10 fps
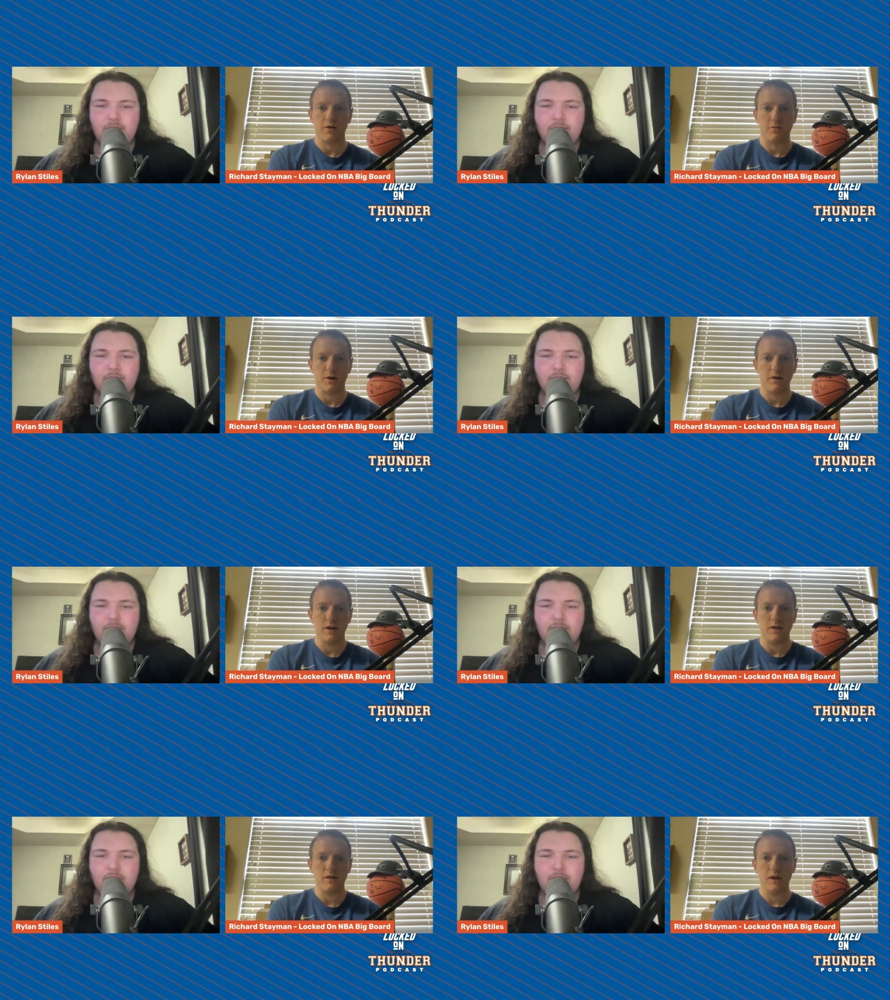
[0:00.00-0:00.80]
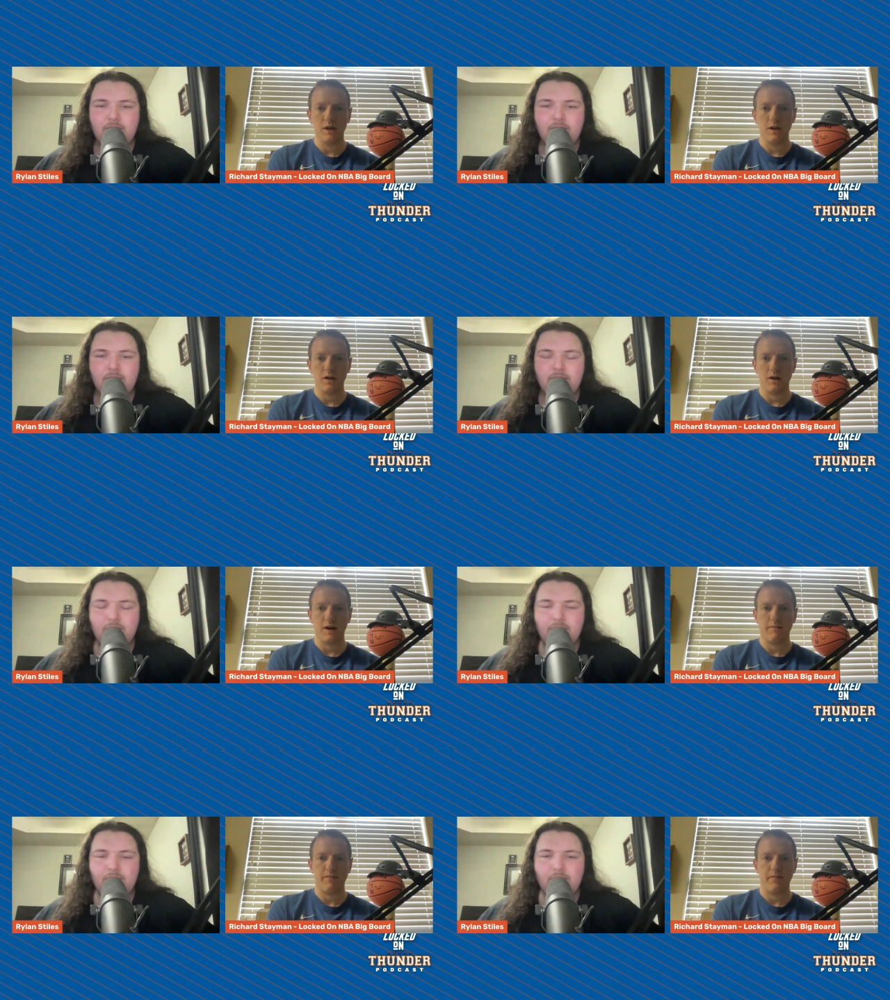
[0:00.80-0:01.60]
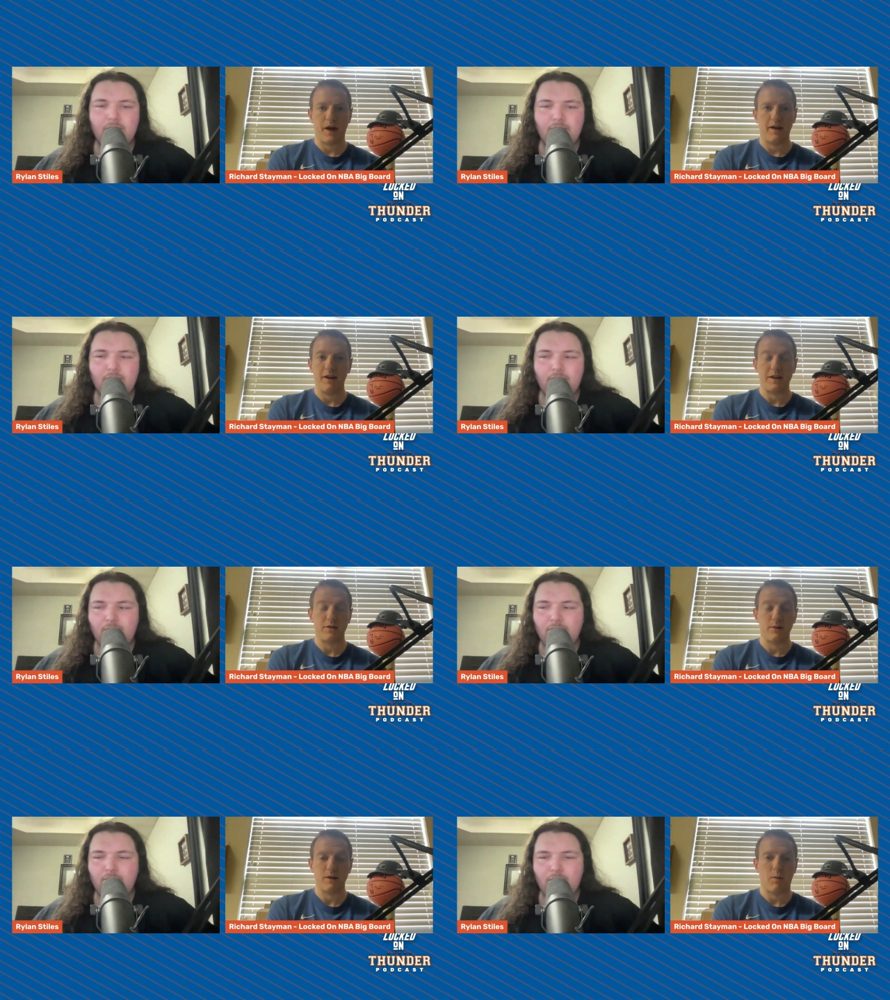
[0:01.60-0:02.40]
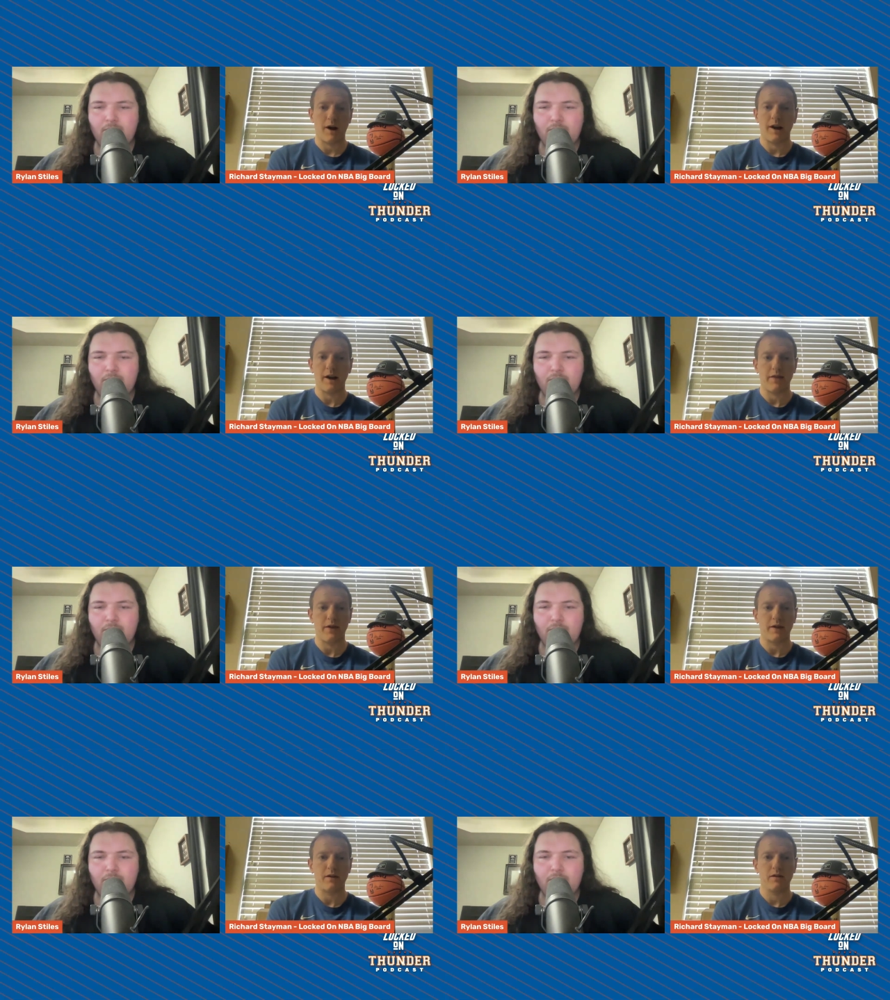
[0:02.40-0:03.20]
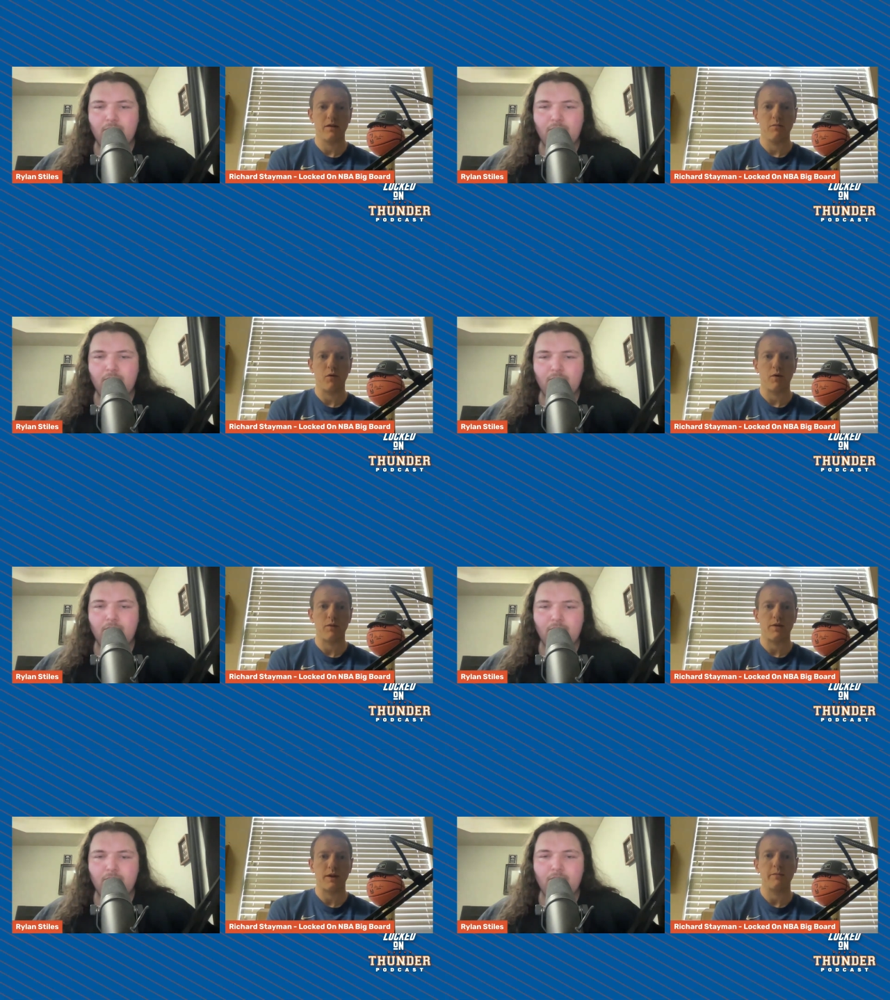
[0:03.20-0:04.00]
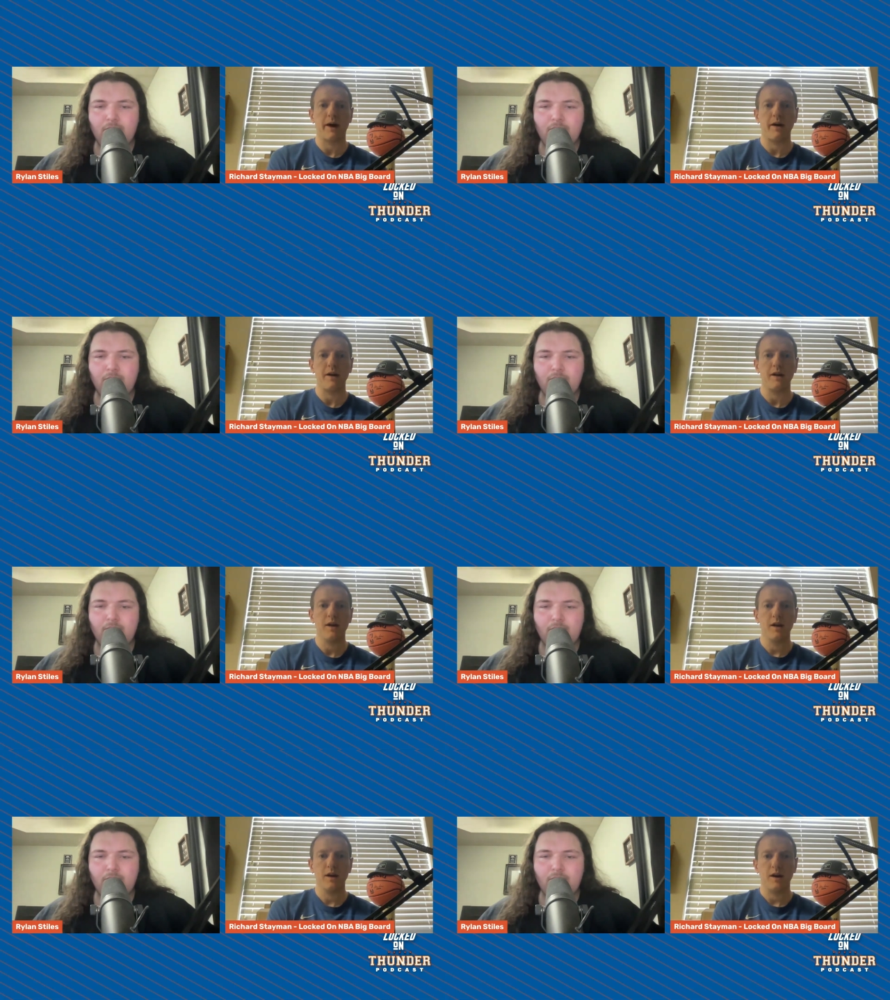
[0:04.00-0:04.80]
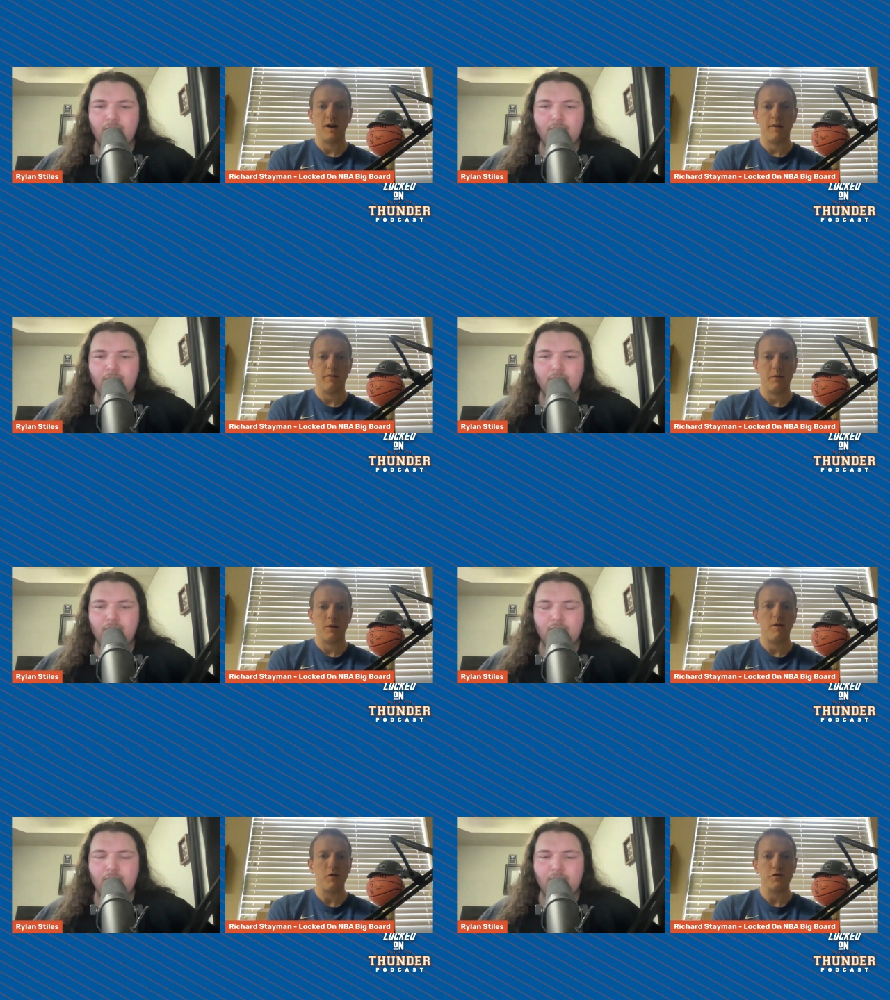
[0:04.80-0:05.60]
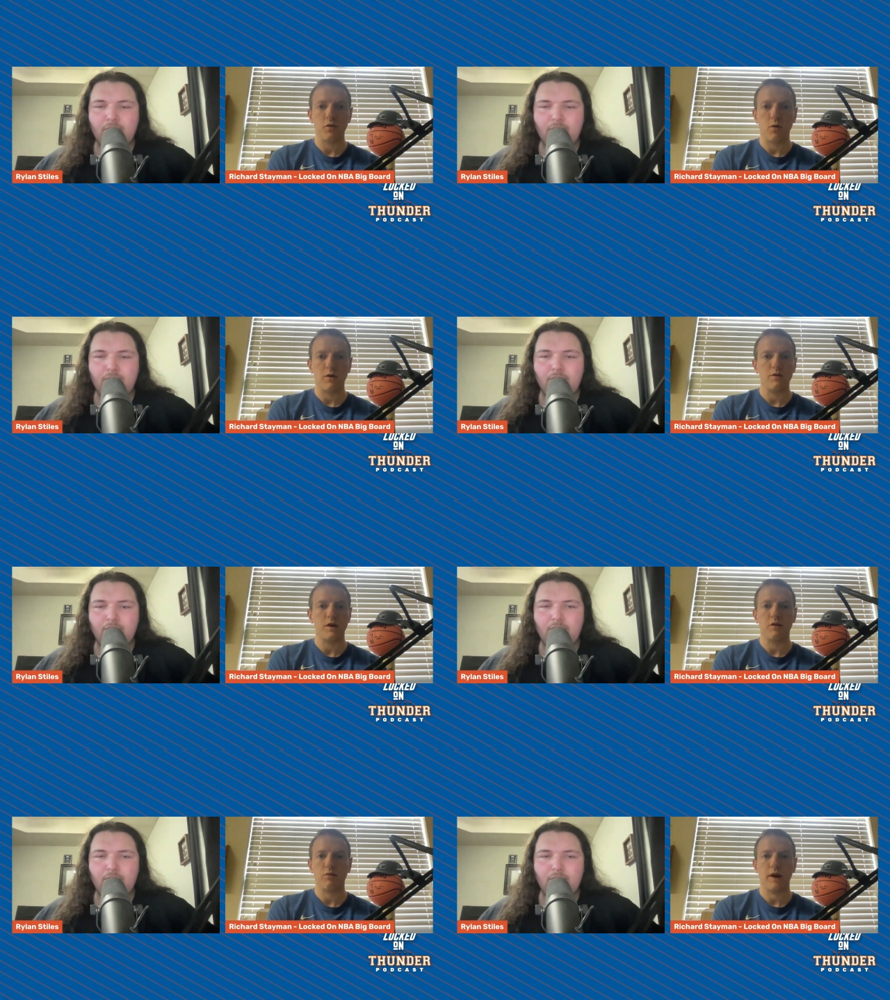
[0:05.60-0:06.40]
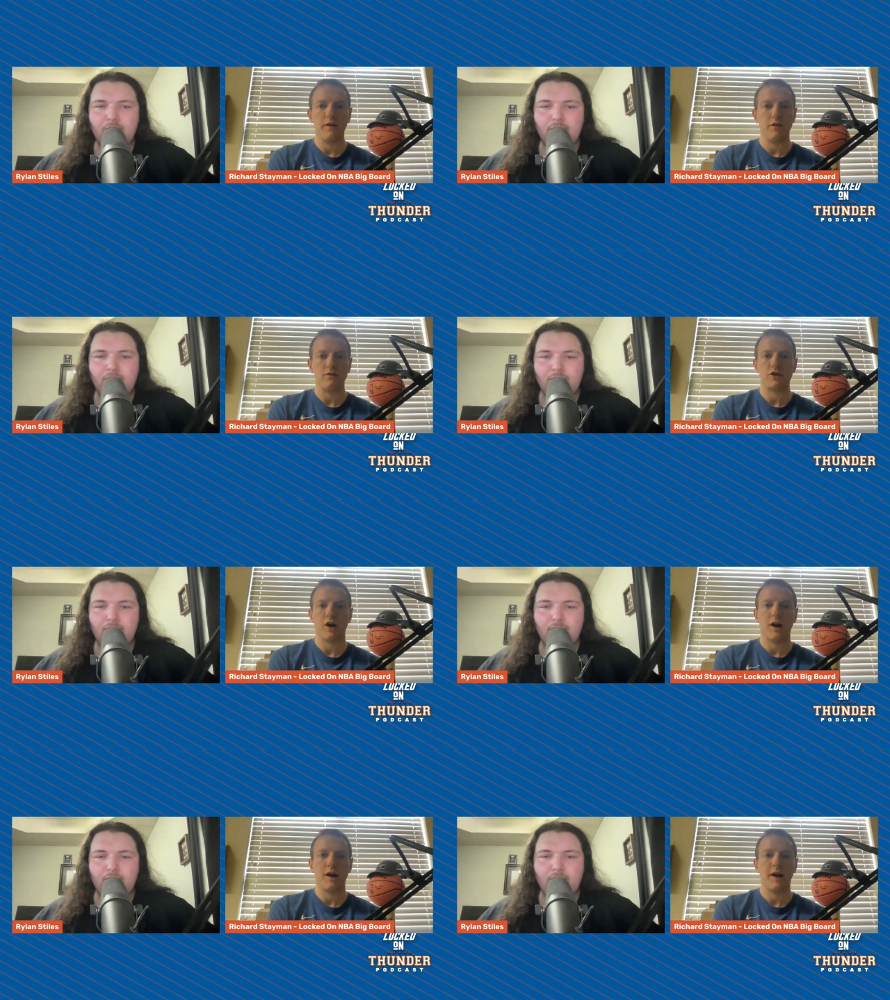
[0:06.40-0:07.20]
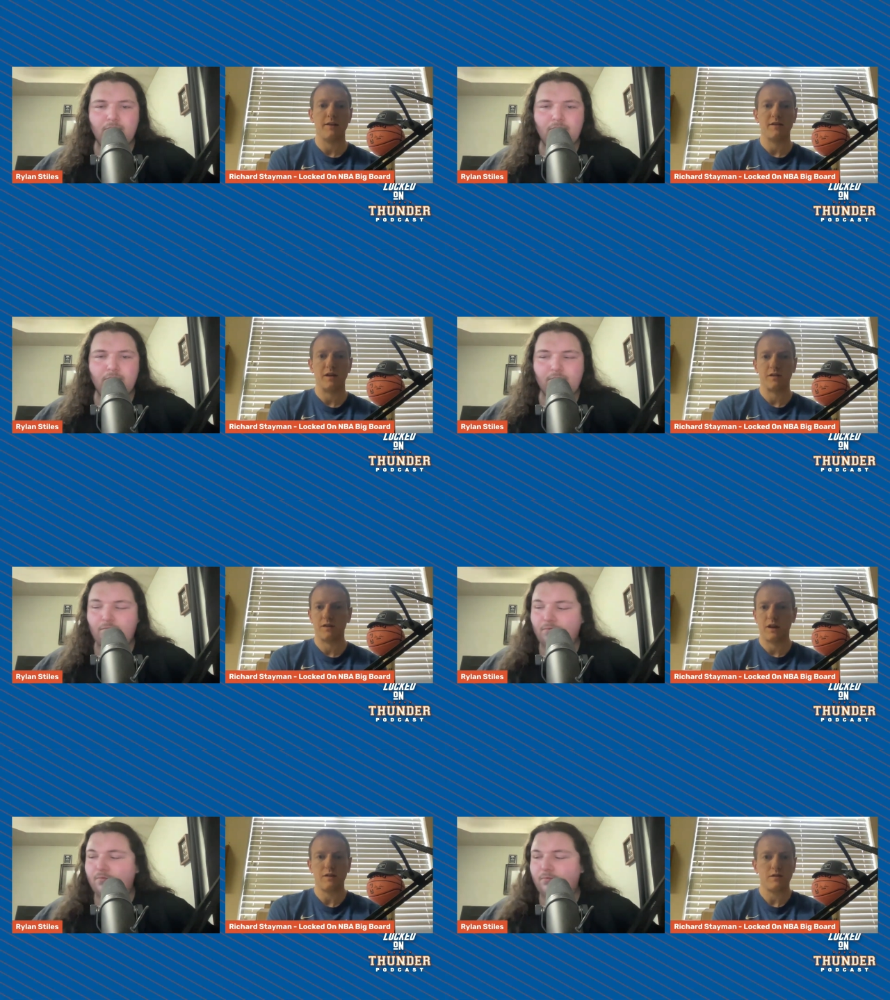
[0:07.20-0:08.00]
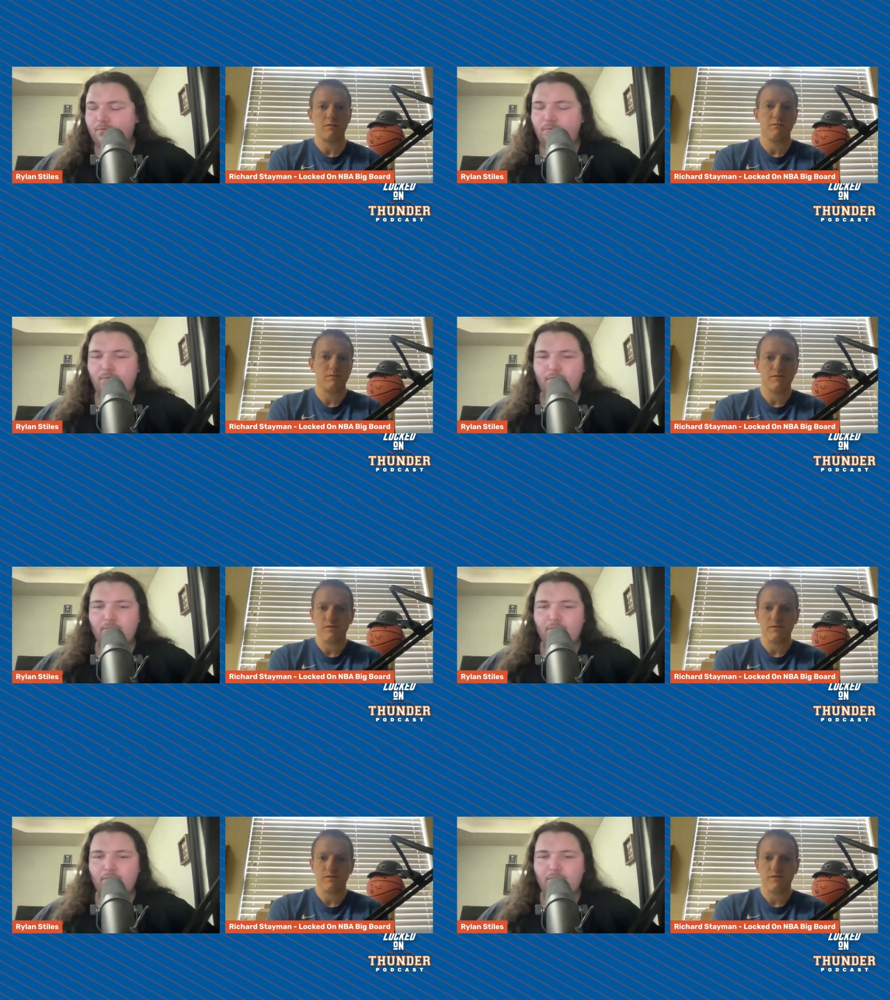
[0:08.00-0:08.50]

Speaker 1: It's really Um, I like Dariq Whitehead. I think the more we think about it, uh, three-level scorer who can create his own shot at six six,